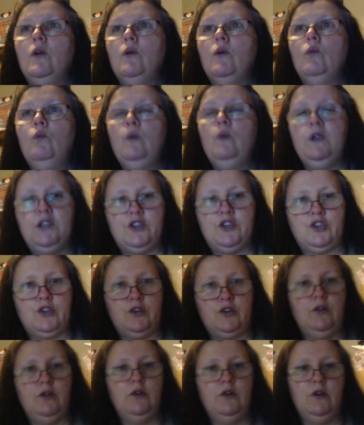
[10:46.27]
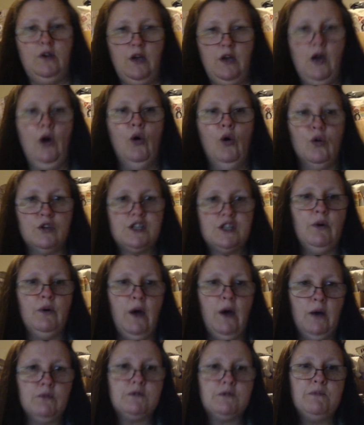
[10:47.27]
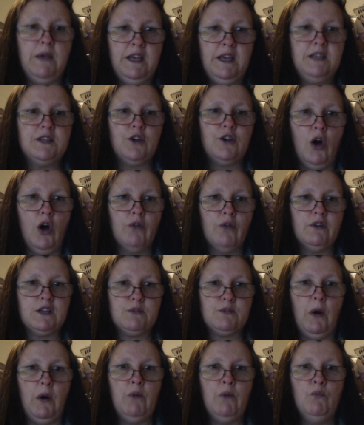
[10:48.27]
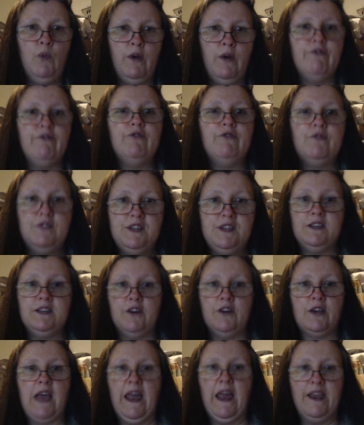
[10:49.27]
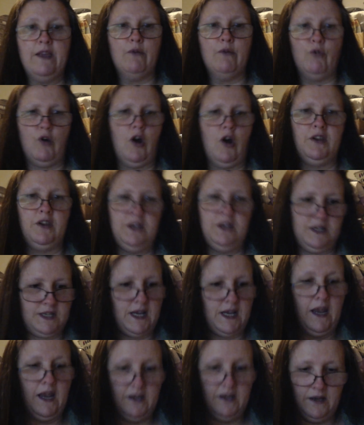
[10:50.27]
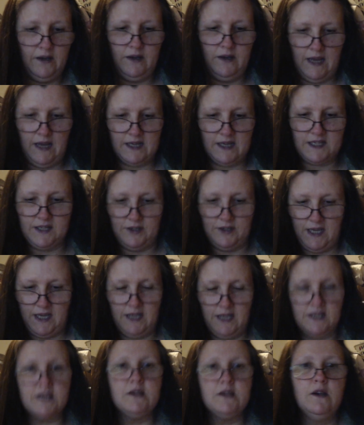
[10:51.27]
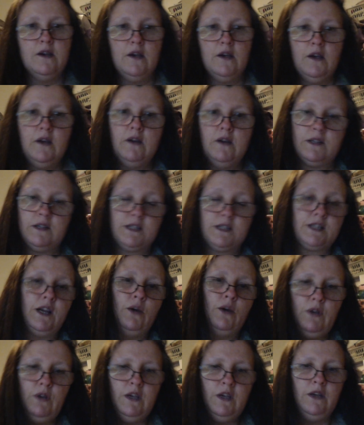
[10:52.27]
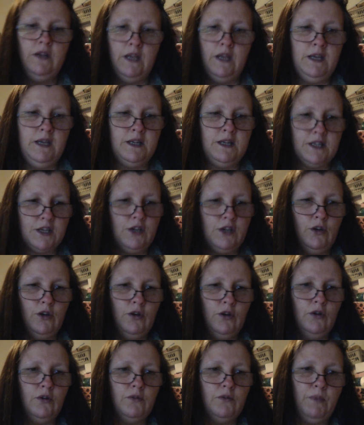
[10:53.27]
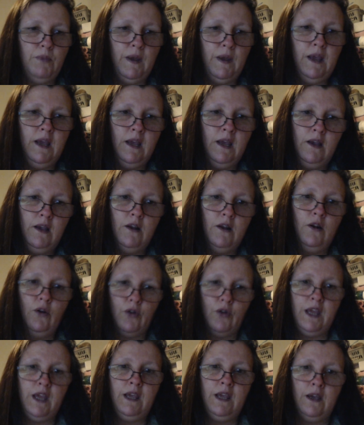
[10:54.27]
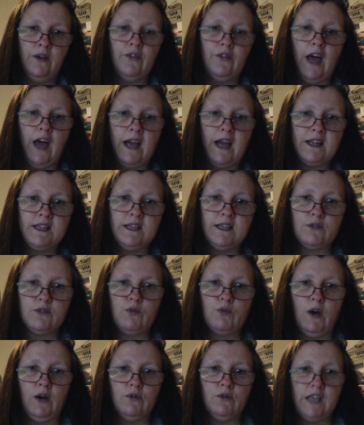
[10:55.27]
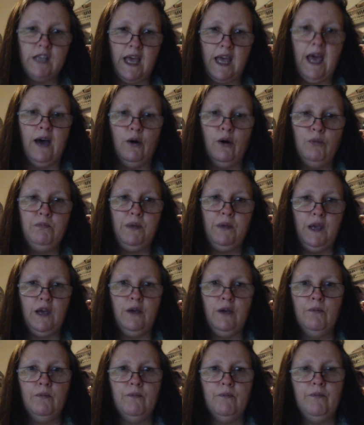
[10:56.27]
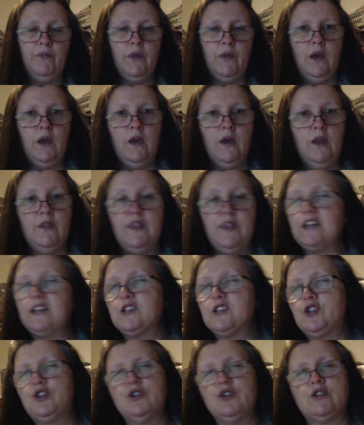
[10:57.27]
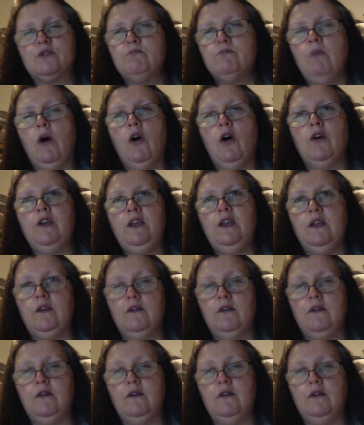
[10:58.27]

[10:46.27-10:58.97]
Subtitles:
which also helps me to correspond with, did I get it right? And yes, I did. So you need to be looking at that as well to help you. That's just my